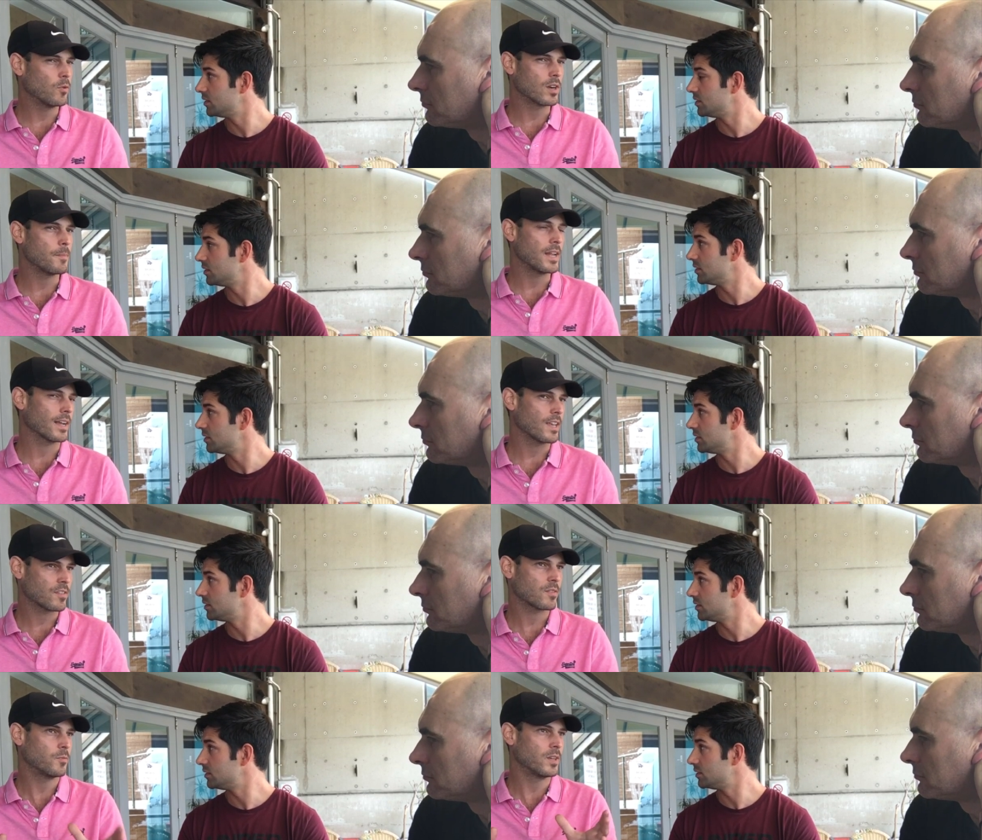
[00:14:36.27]
Speaker 1: water, I mean, I
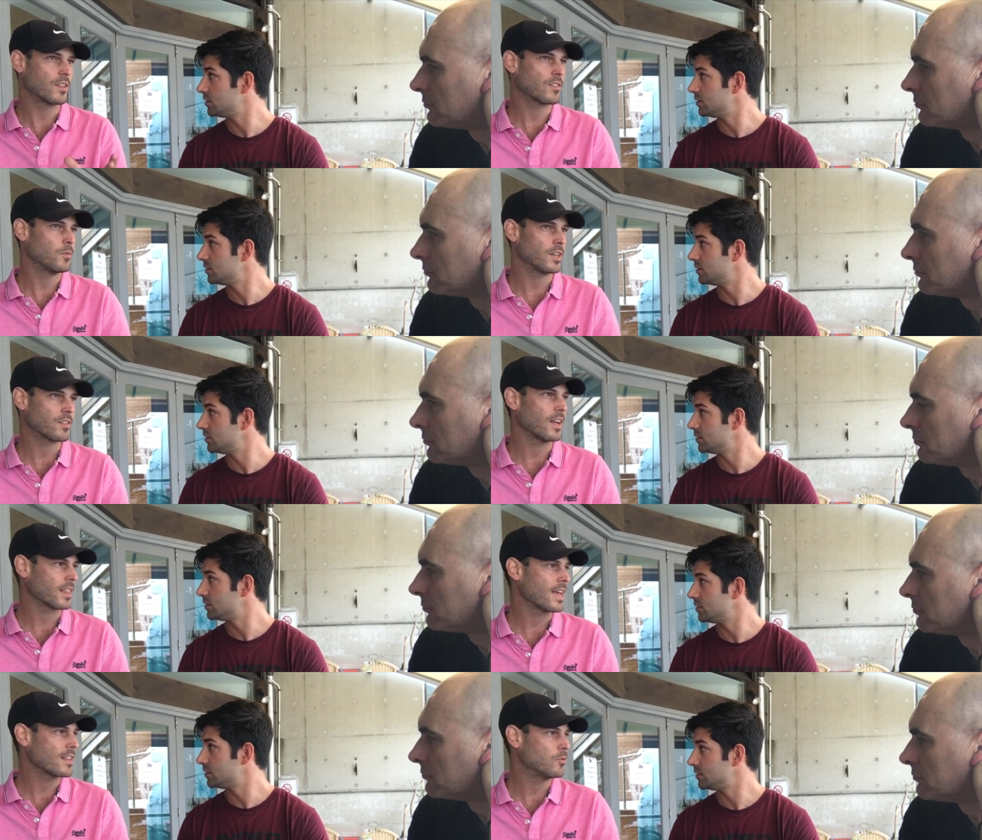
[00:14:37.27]
guess when it's when it's like
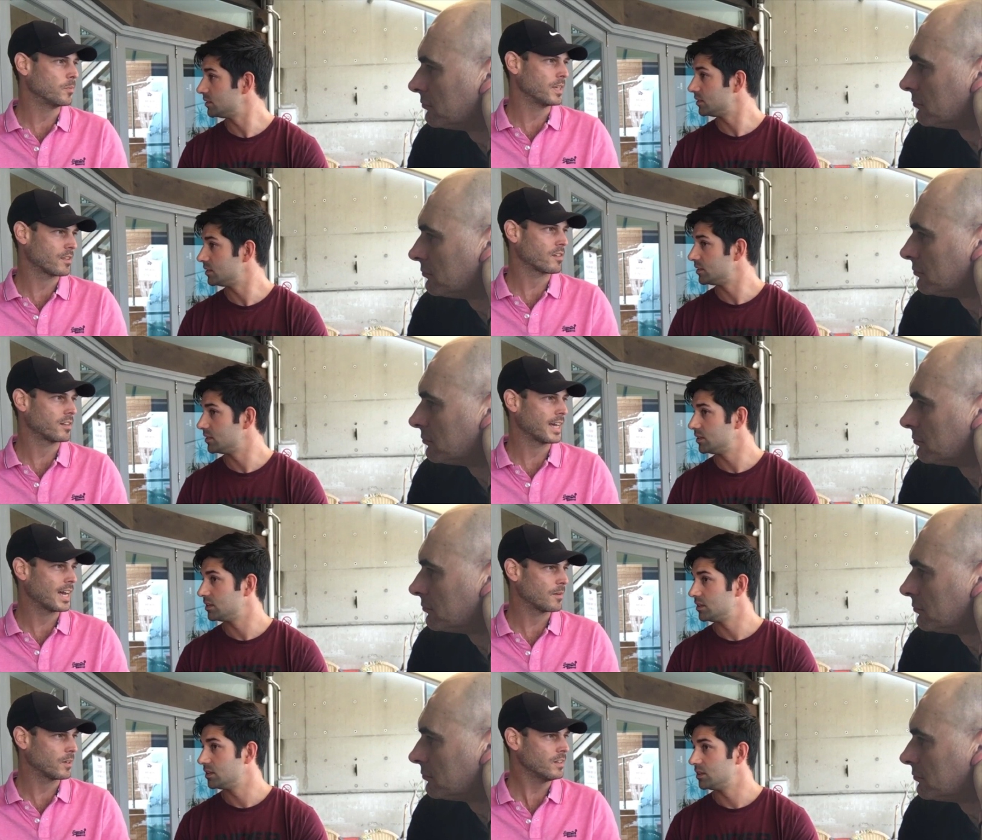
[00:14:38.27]
that, we'll be inside the
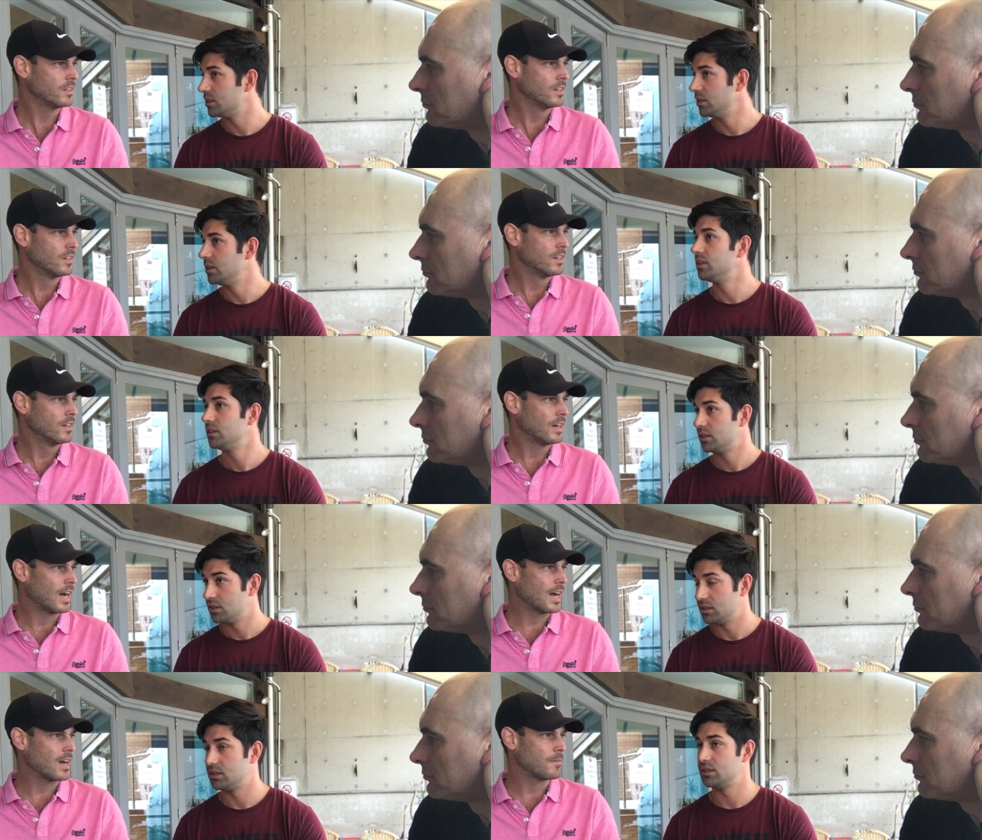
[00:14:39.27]
harbour.
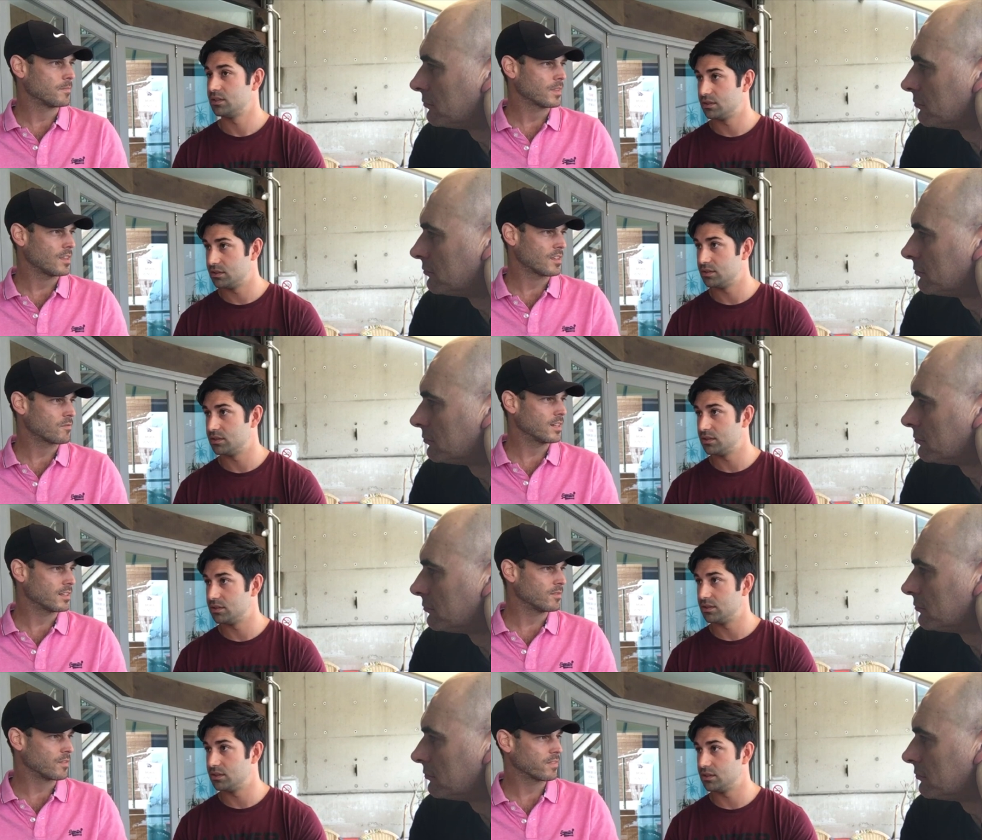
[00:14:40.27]
Um, is it
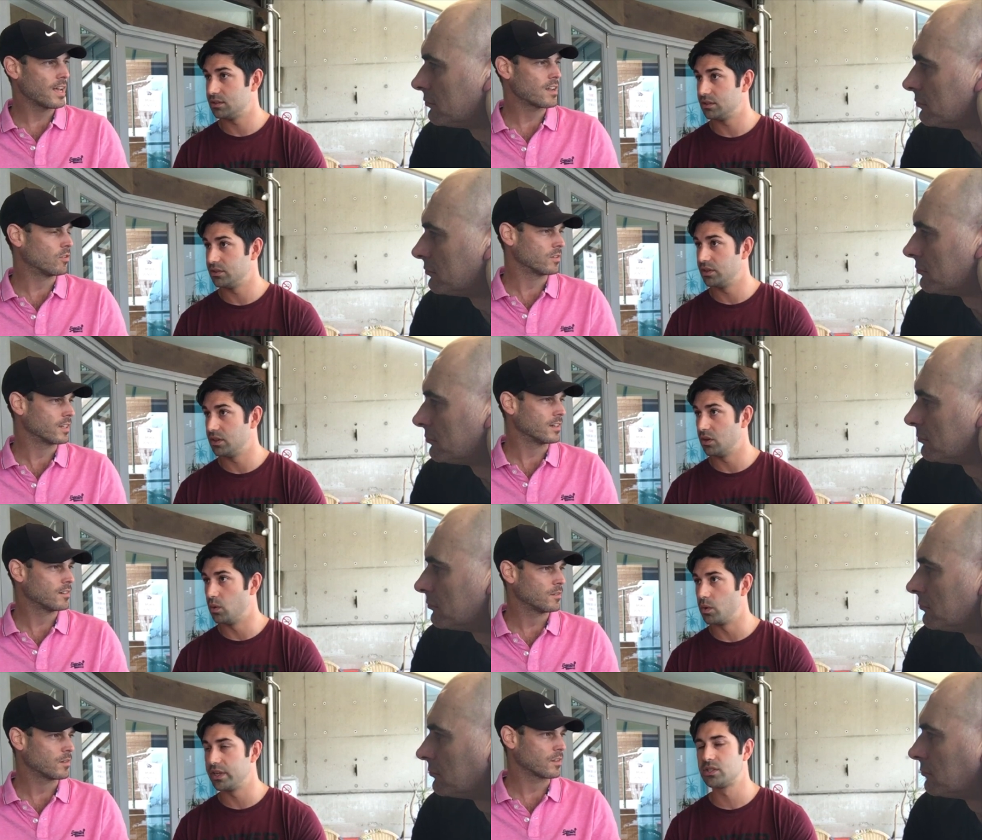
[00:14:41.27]
relatively flat, or you know?
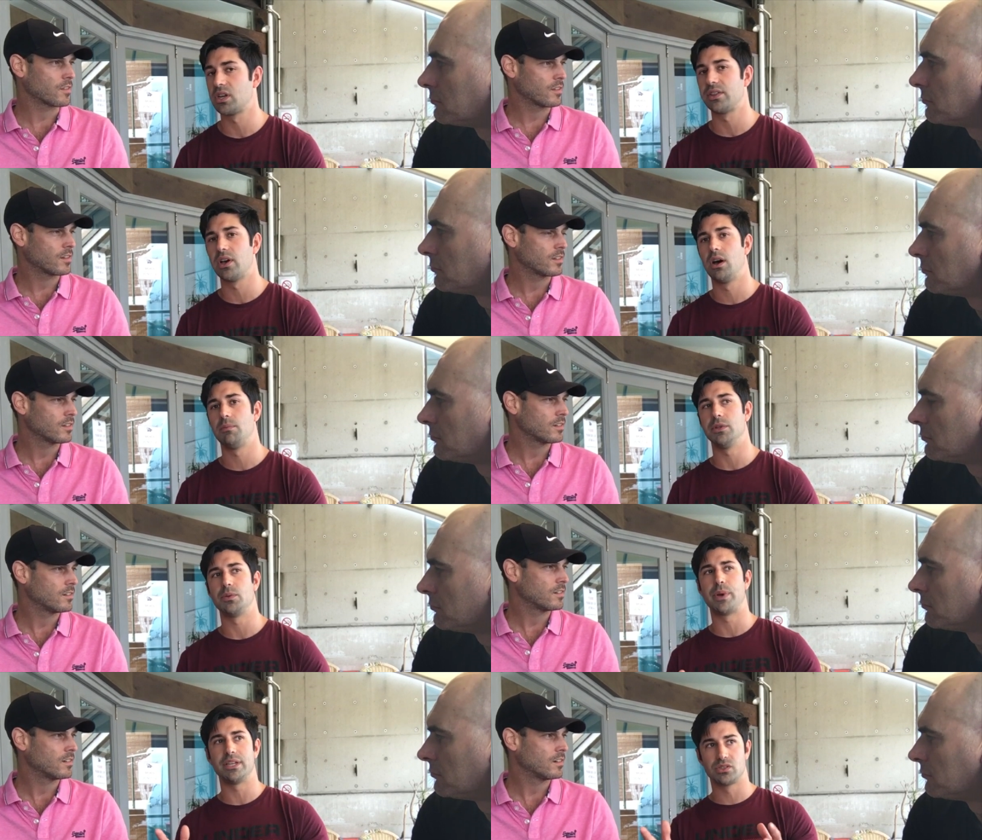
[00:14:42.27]
Well,
Speaker 2: inside the harbour
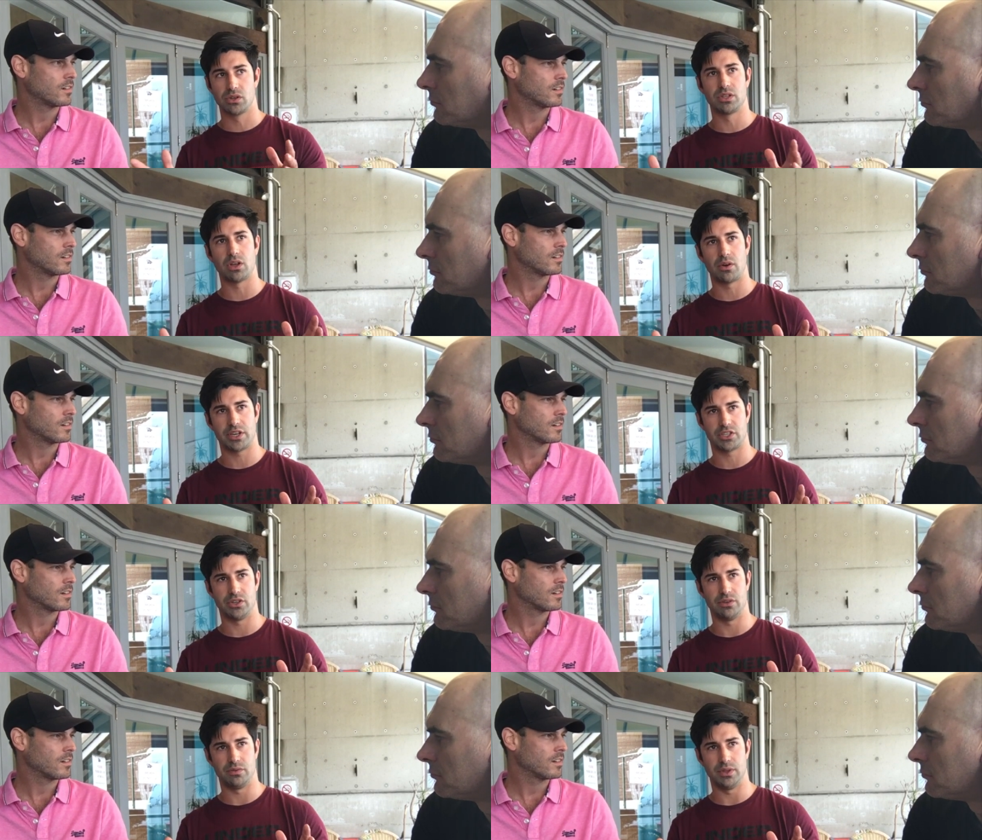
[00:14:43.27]
depends on the direction
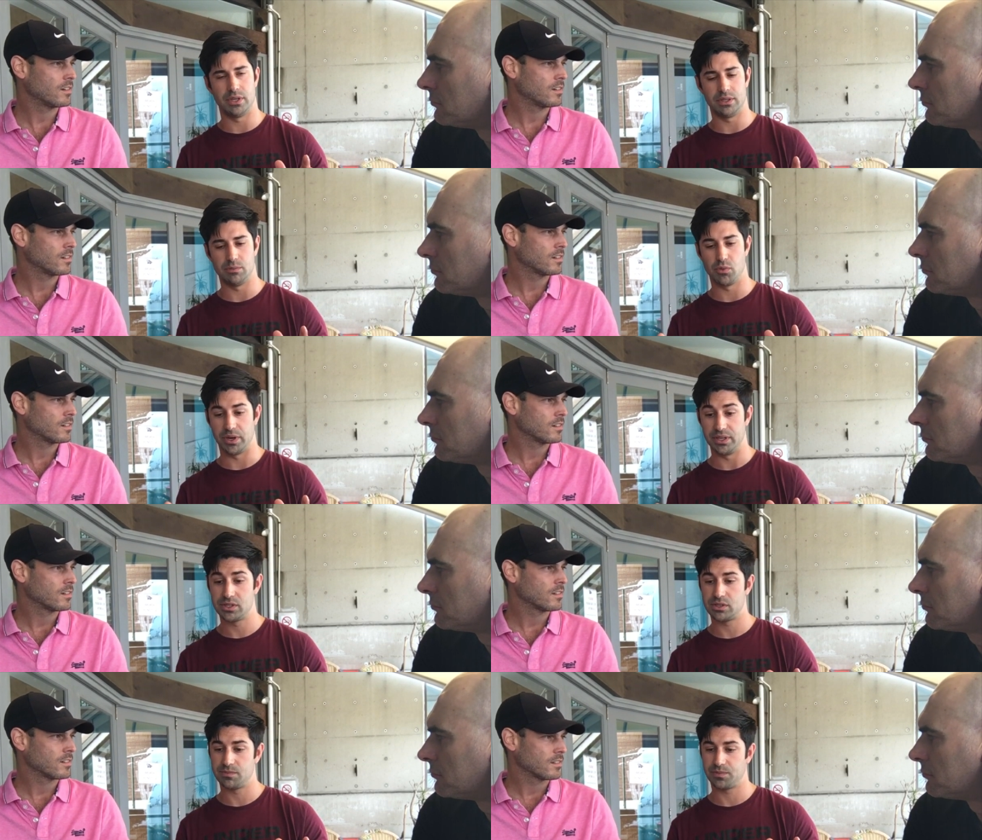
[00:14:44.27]
of the
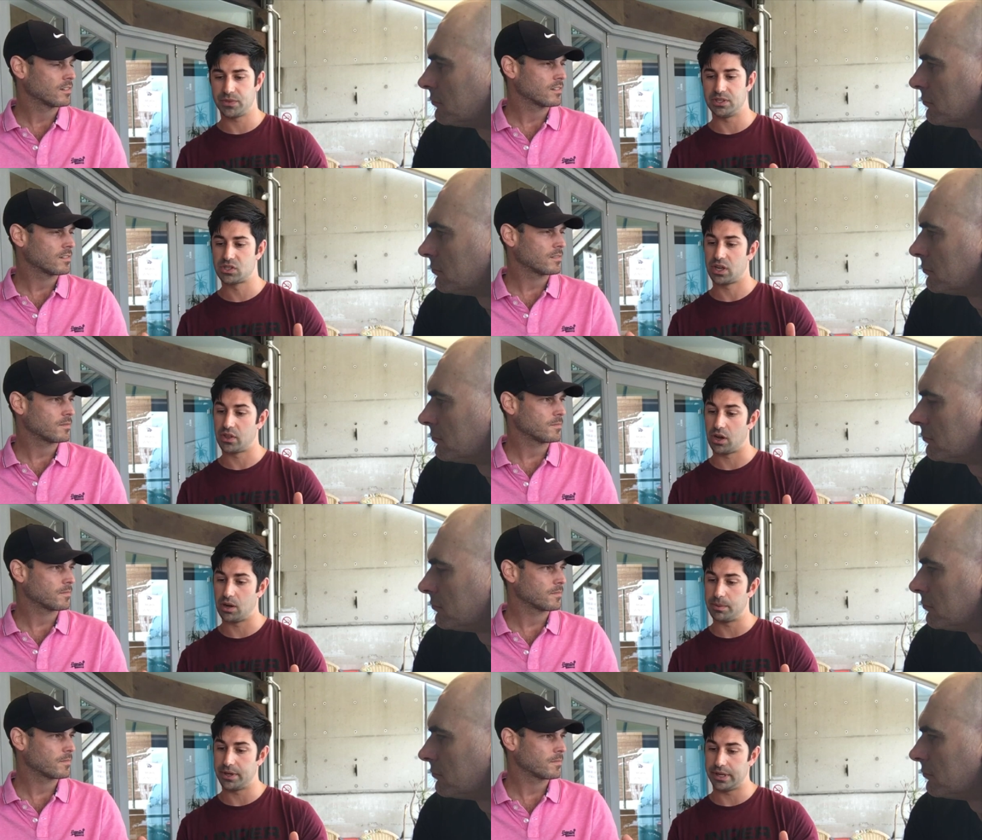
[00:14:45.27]
breeze. Inside the
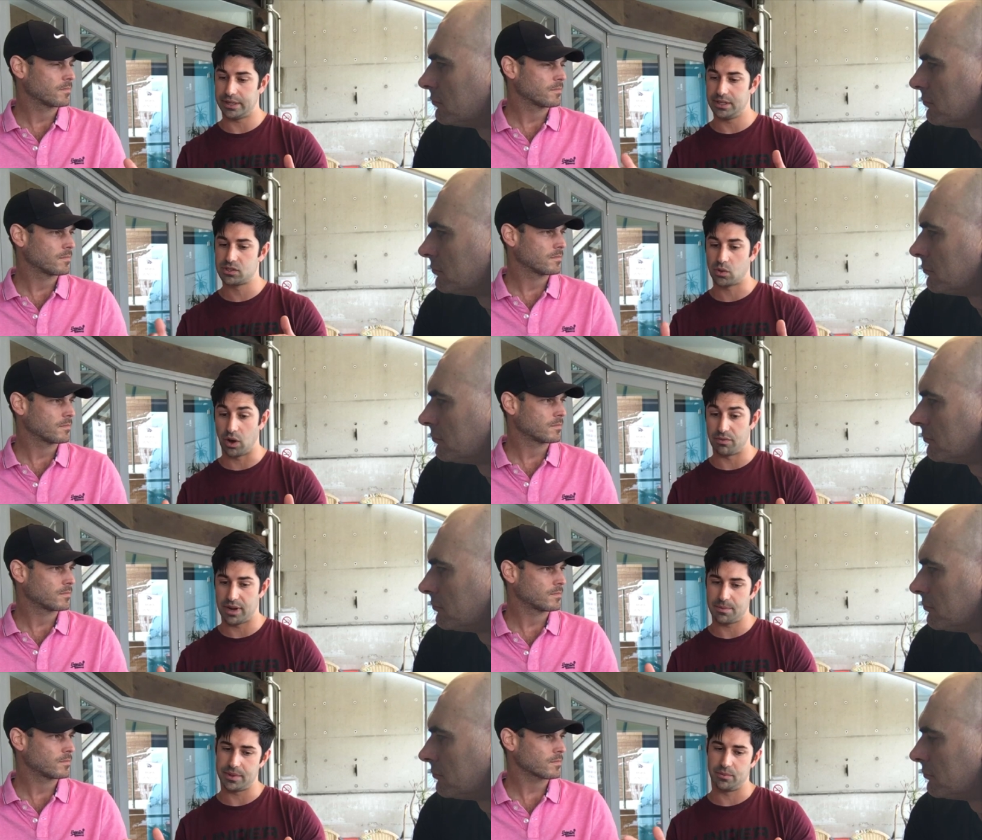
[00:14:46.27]
harbour, it is quite
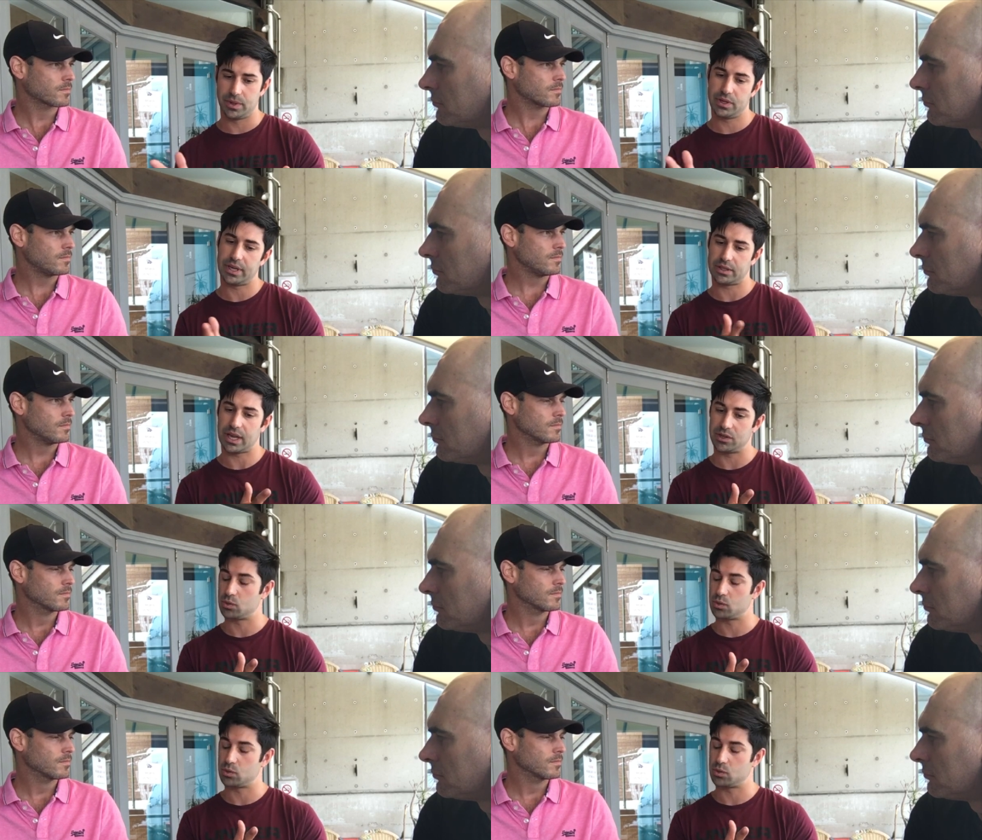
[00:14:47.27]
flat, but then when you get down